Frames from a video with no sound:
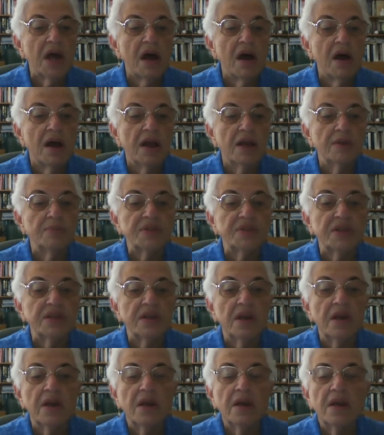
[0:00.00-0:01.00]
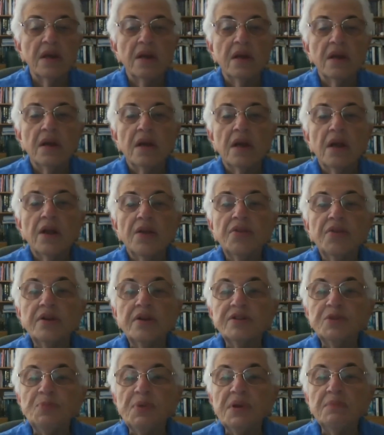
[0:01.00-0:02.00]
times.
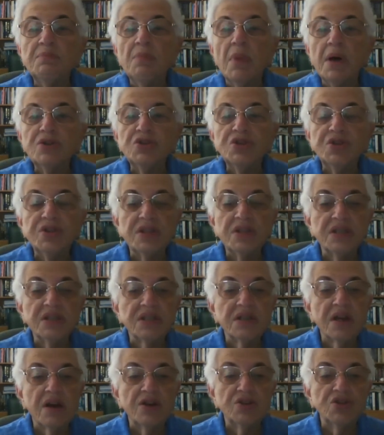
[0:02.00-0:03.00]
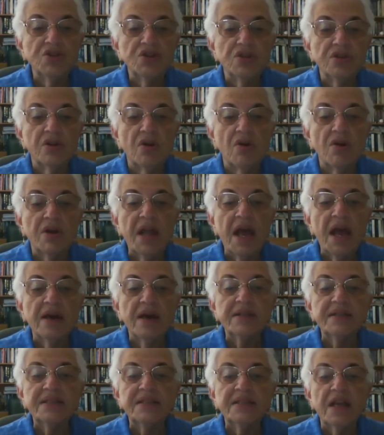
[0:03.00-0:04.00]
There's been much discussion on how
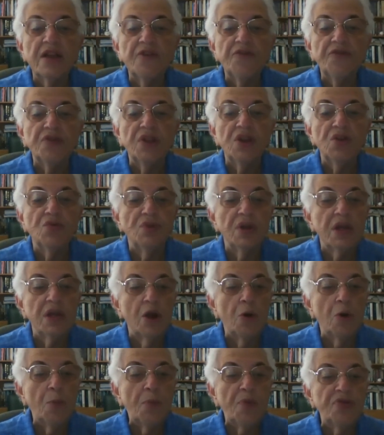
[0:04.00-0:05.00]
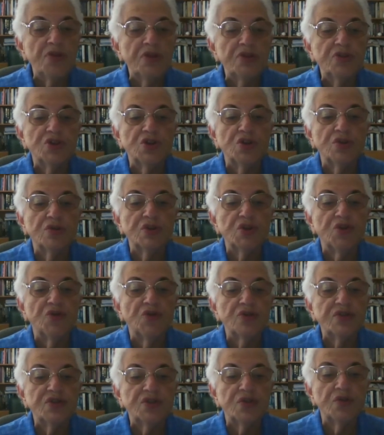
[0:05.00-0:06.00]
to safely reopen the church
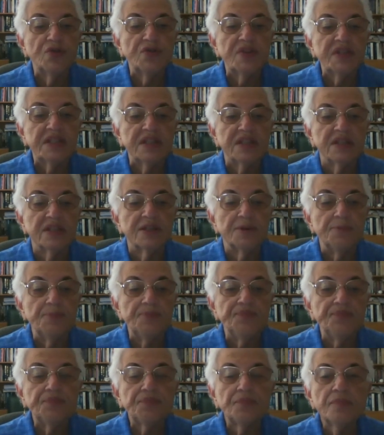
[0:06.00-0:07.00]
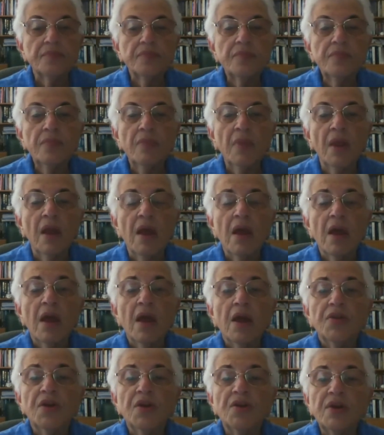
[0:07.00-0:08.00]
for services.
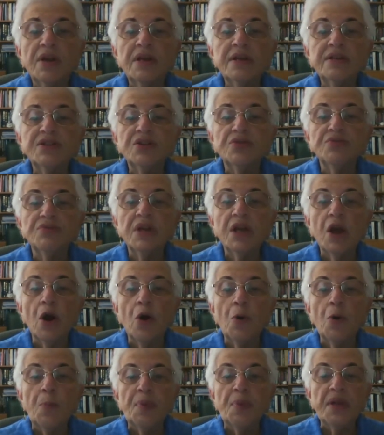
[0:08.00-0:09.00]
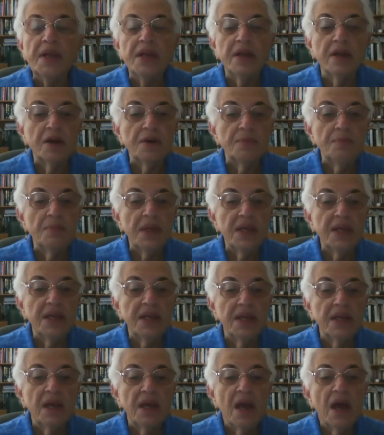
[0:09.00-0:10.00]
There is a reopening
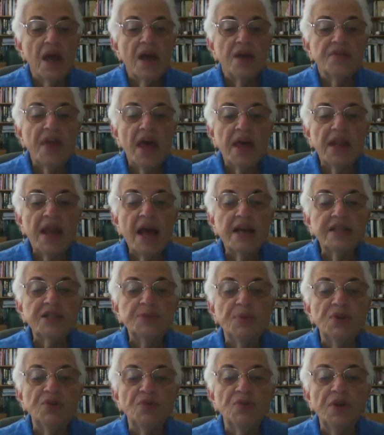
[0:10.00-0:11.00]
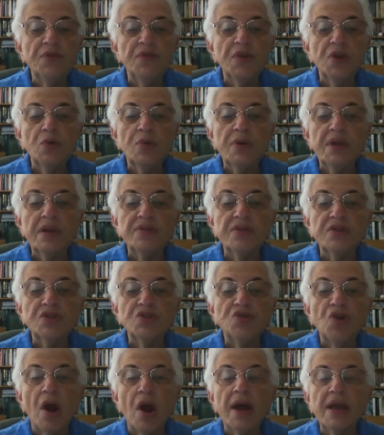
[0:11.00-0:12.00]
committee that has been reviewing the
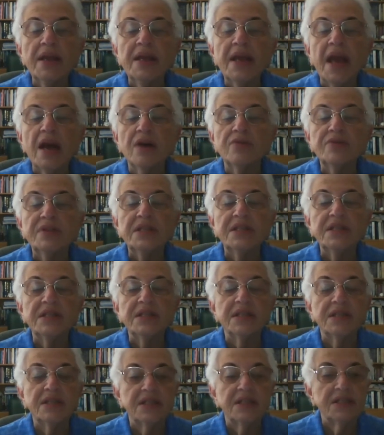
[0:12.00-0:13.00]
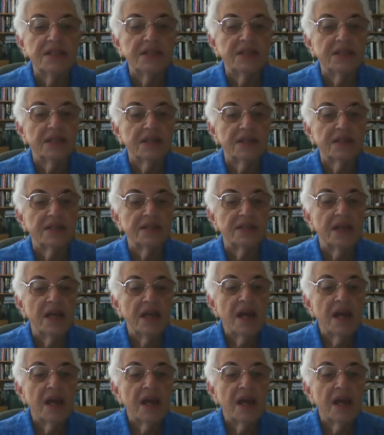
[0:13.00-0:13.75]
Tri-County statistics